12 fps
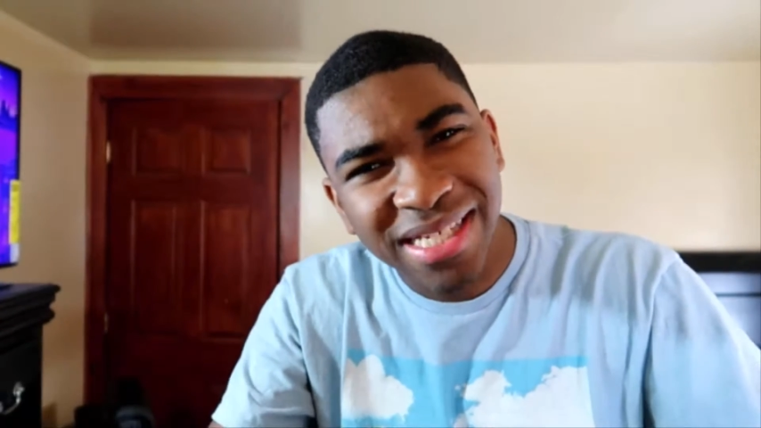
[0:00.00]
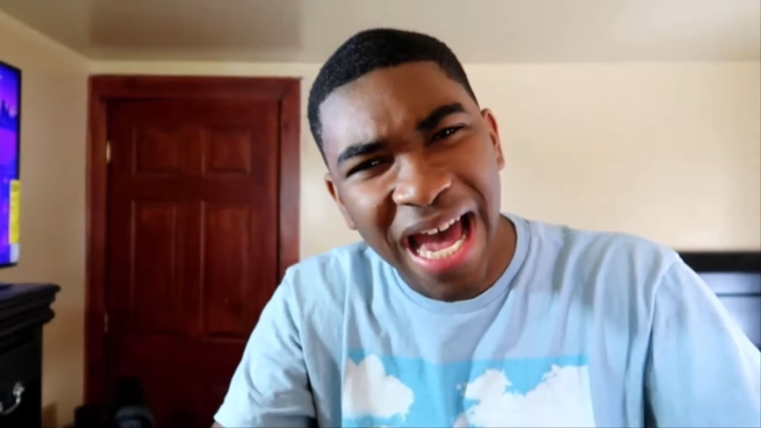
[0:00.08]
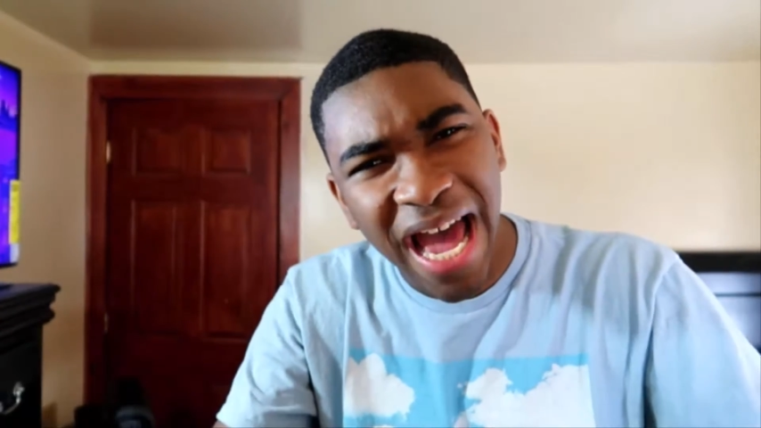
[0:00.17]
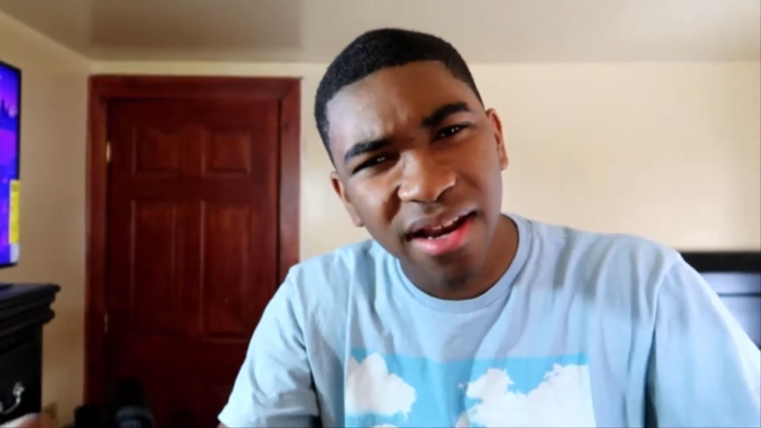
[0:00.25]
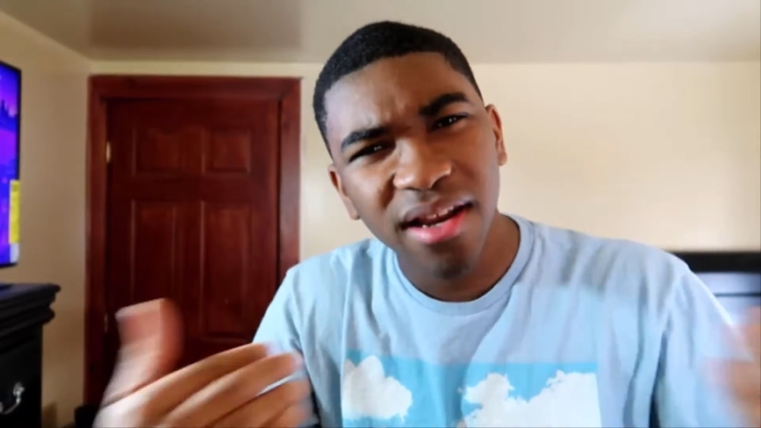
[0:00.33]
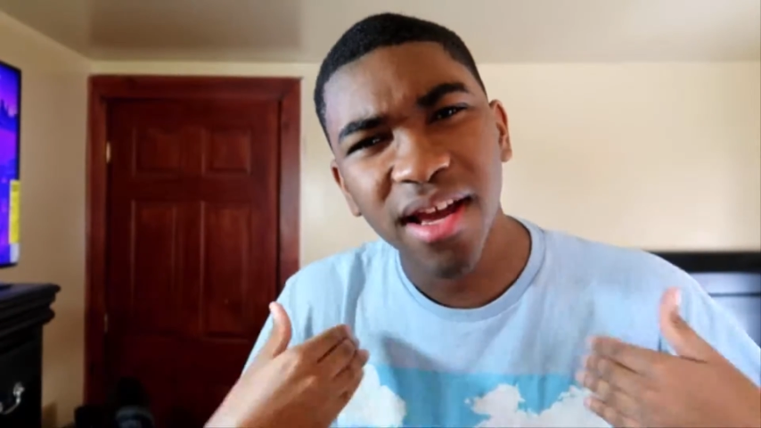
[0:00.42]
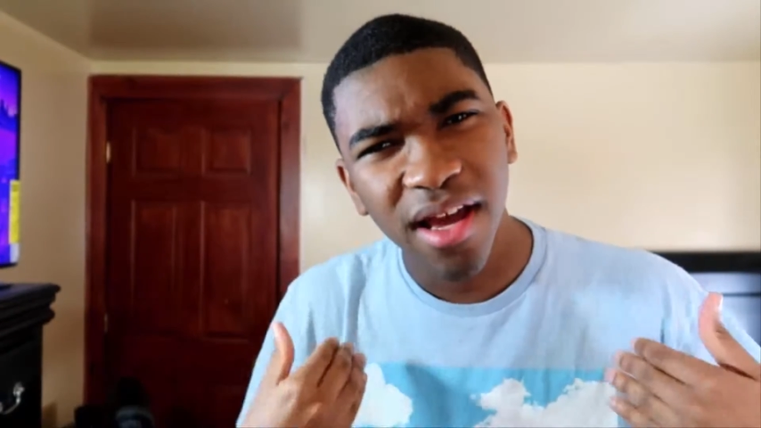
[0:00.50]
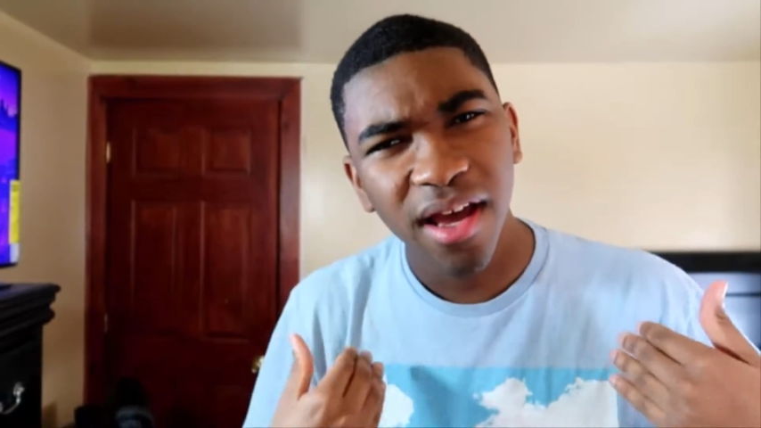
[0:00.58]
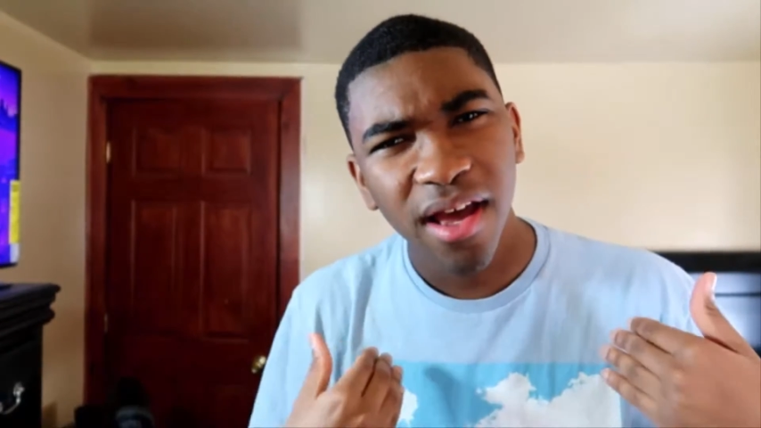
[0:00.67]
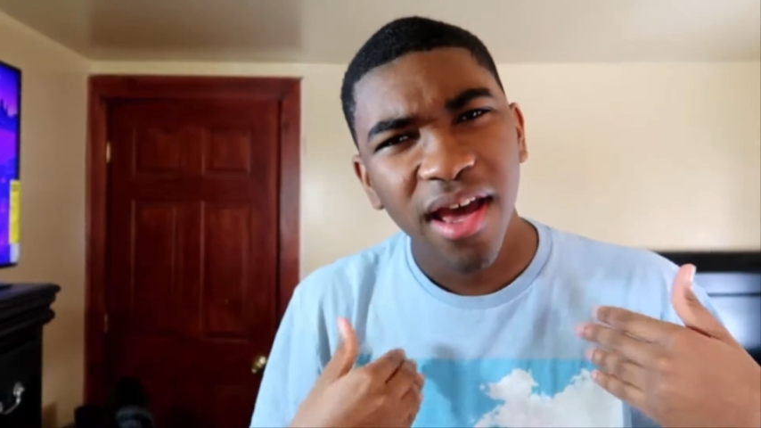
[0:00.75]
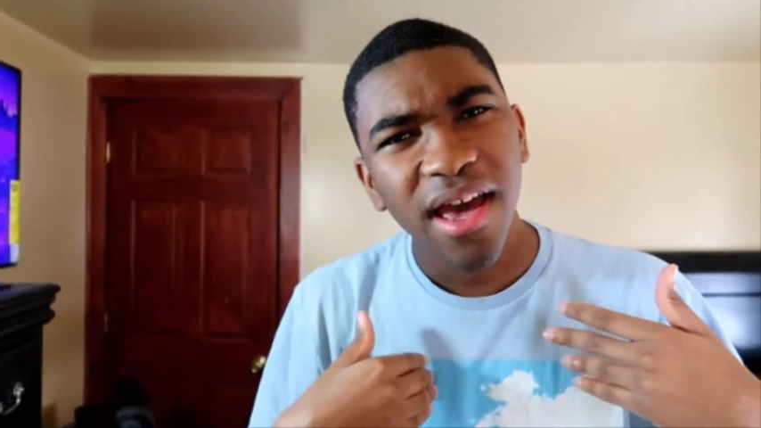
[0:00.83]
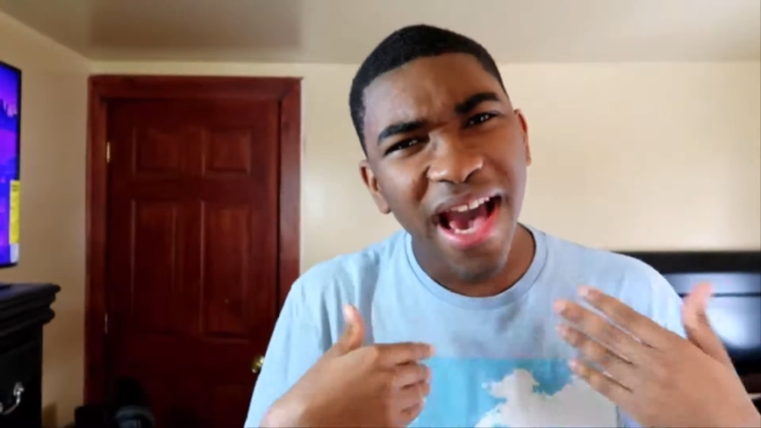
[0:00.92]
Is that,
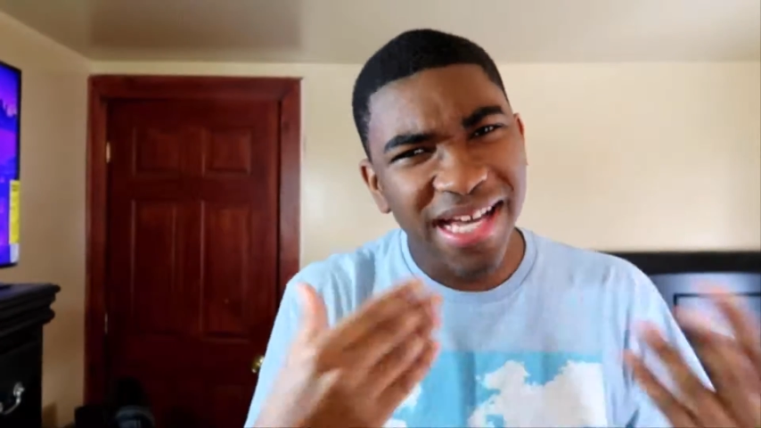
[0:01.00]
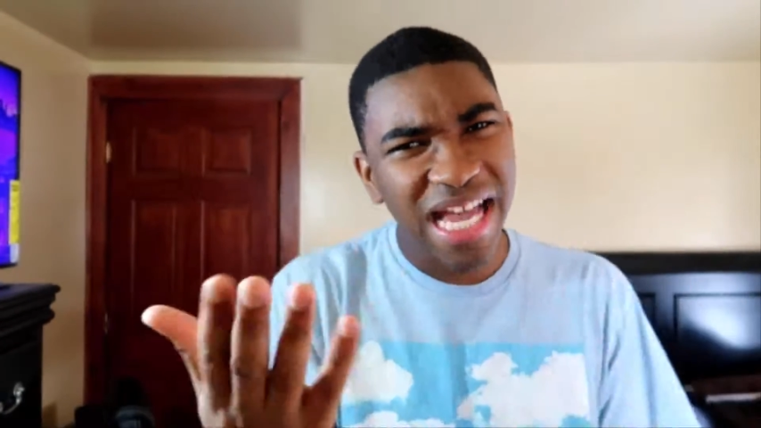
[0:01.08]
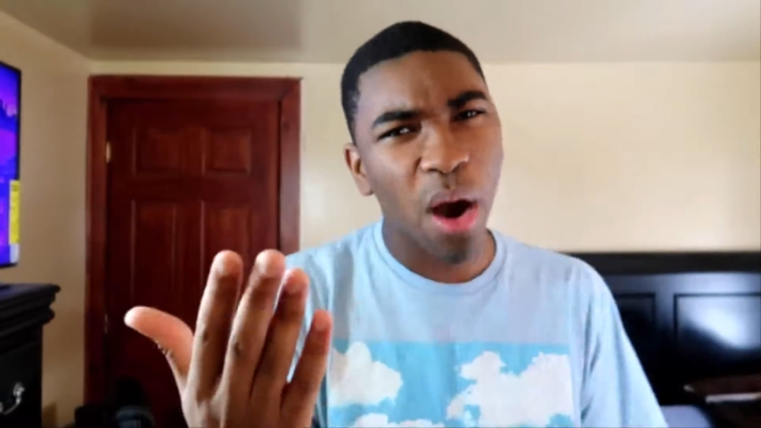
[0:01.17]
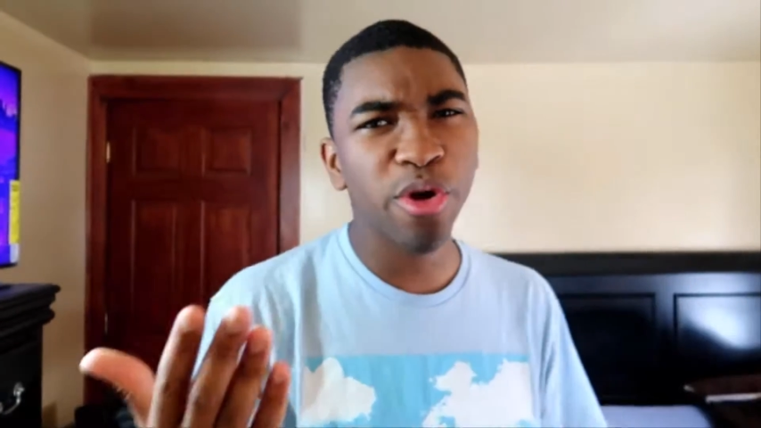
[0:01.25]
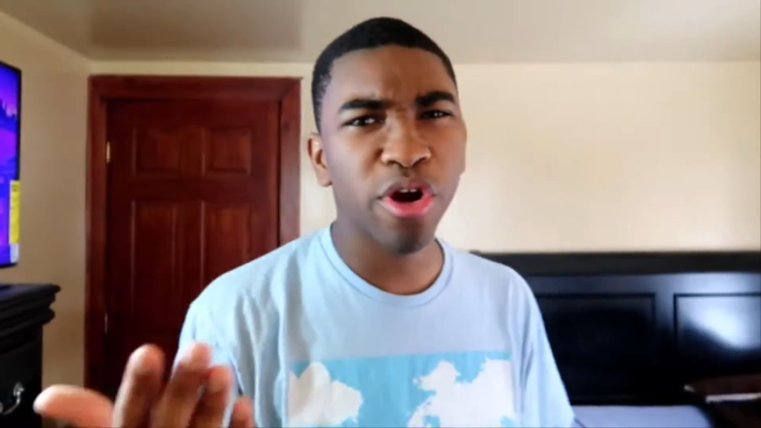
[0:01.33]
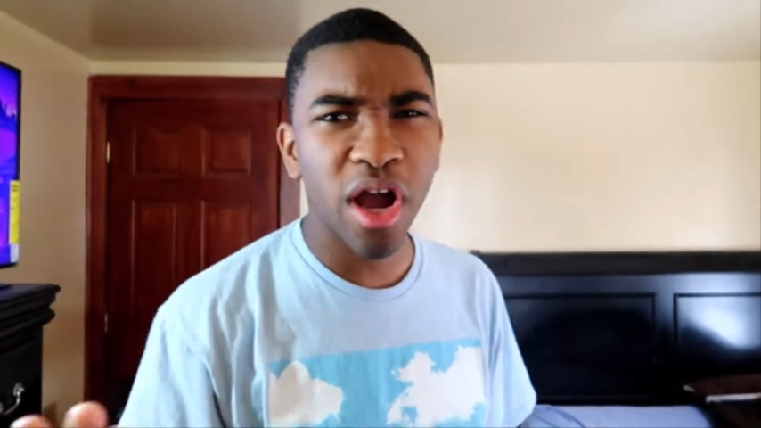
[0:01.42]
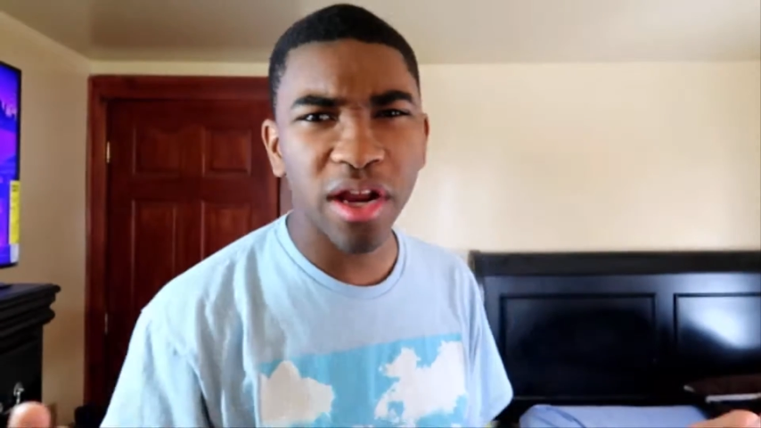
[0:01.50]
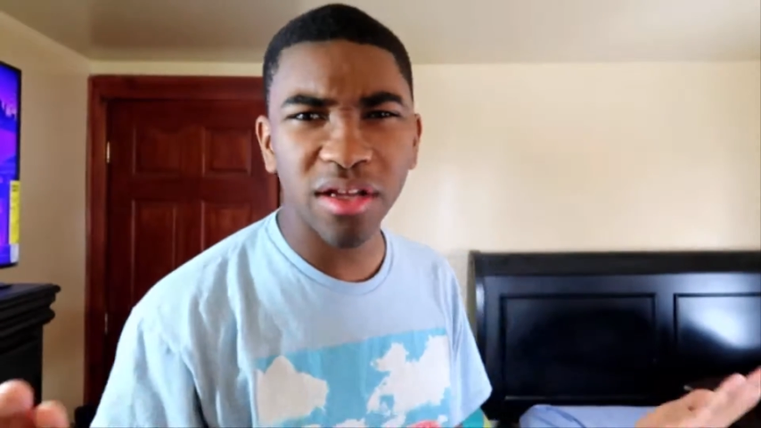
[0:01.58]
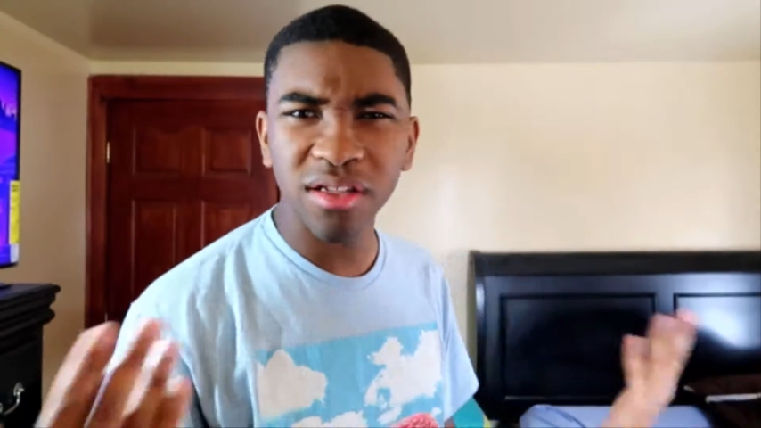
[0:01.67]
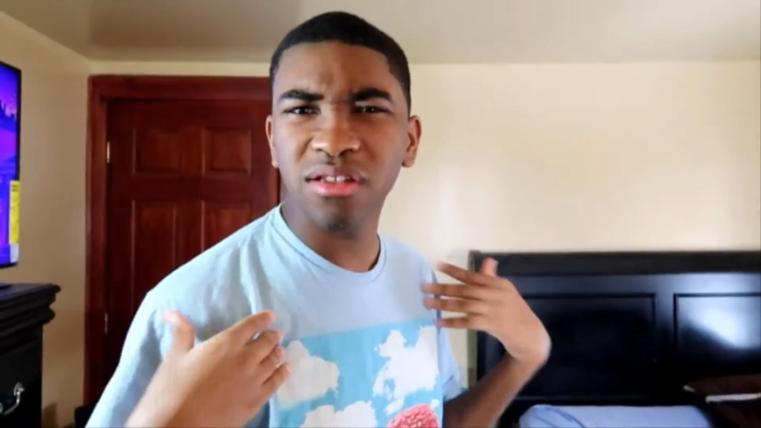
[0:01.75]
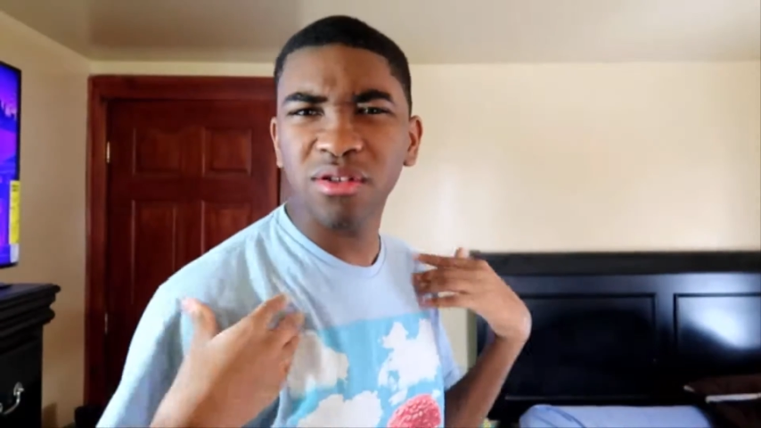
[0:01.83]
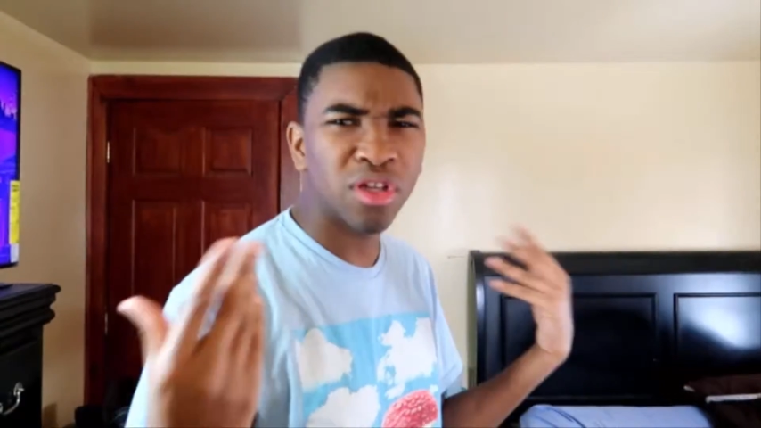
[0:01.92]
is that where you're cut?